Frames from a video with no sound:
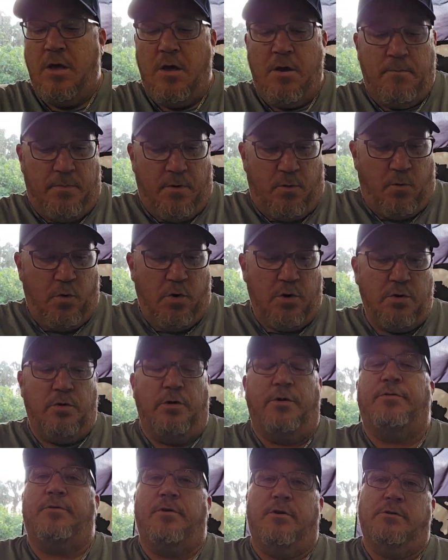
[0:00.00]
But we're going to
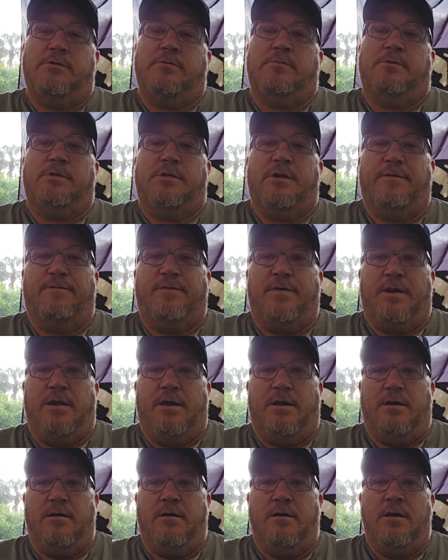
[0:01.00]
throw some stuff in
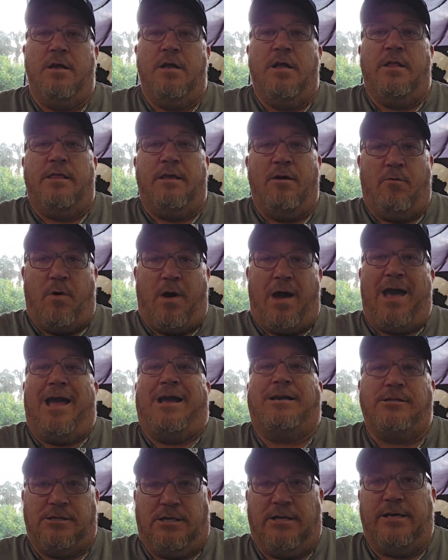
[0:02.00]
here that will
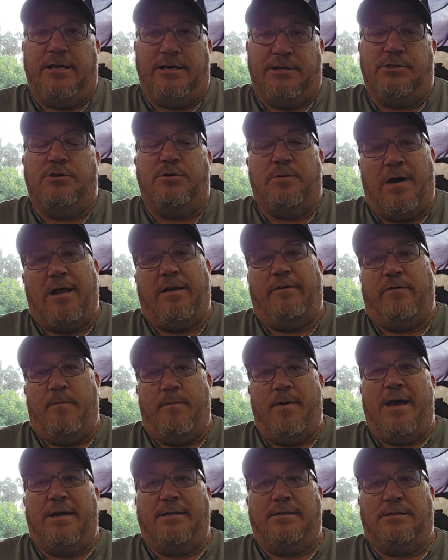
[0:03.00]
actually get you out of a
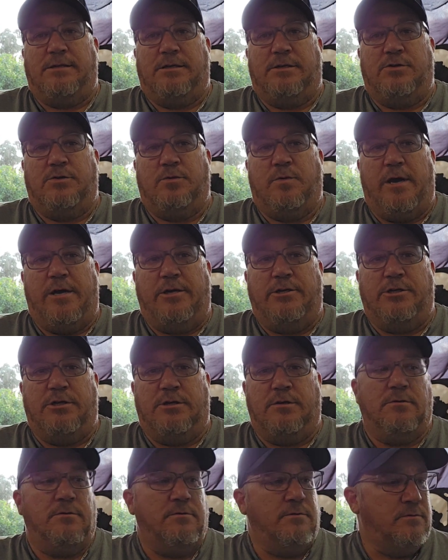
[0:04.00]
bad situation.
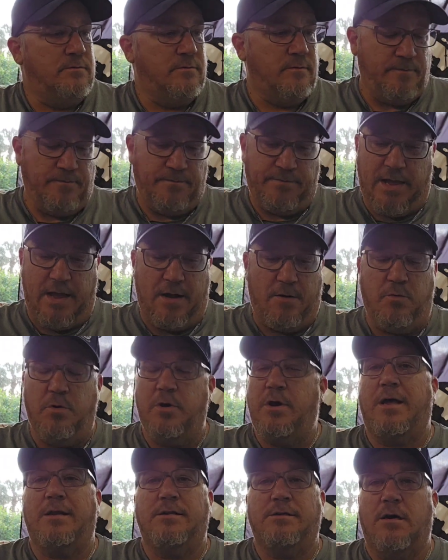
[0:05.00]
Now, we're
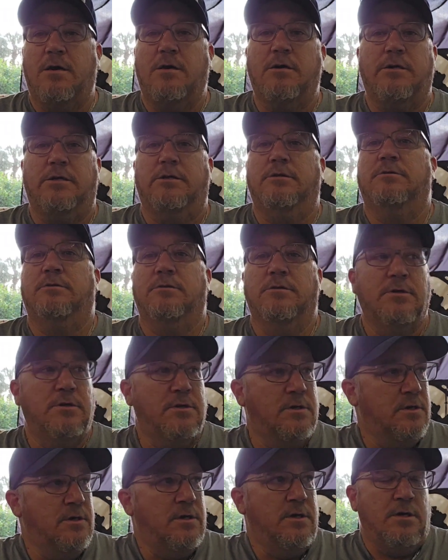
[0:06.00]
not talking
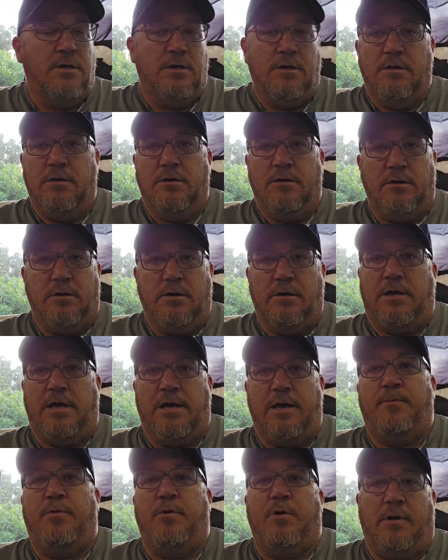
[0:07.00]

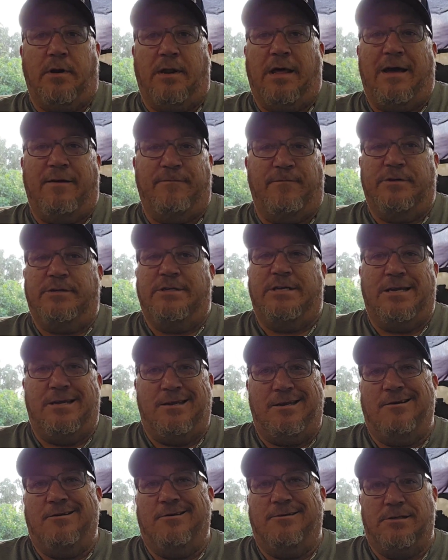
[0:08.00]
keep you alive for 10
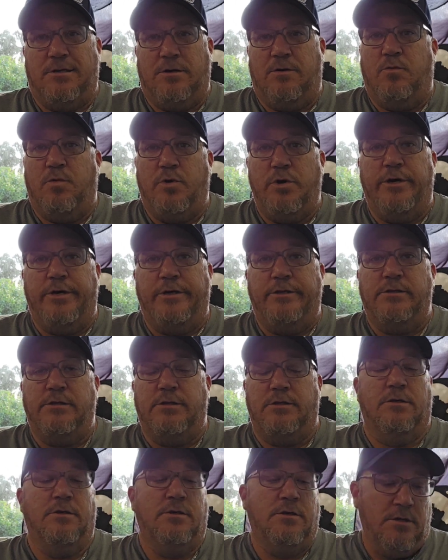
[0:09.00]
years in the woods
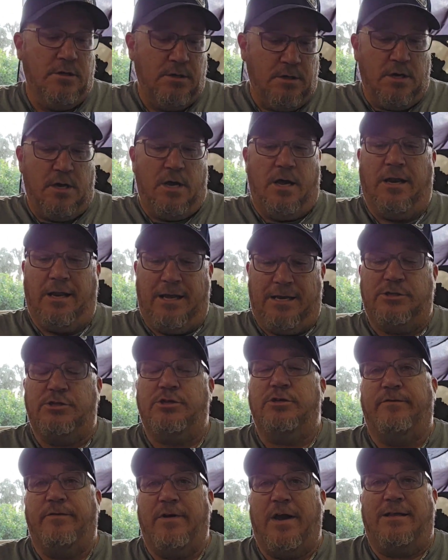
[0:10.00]
unless
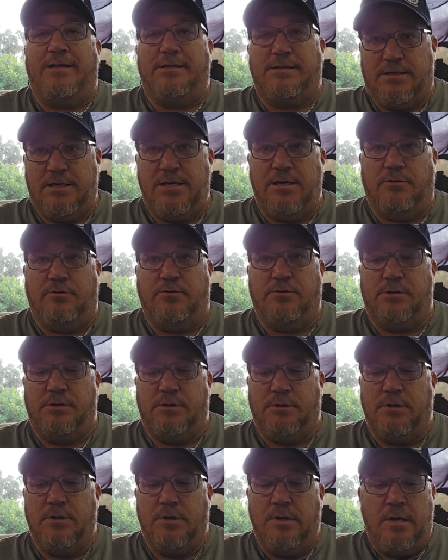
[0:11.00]
you've got skills.
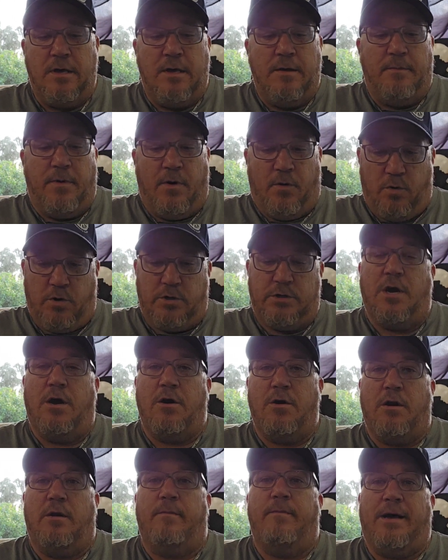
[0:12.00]
But we're
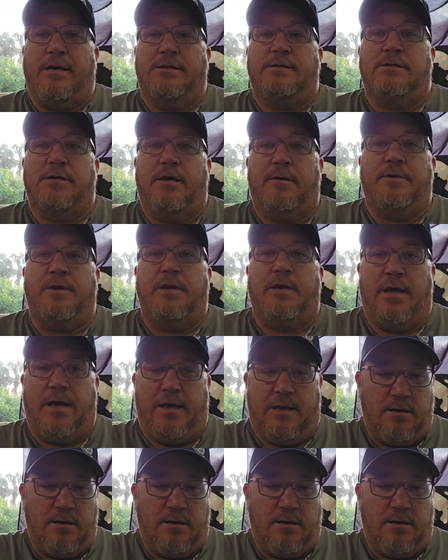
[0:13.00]
talking about something that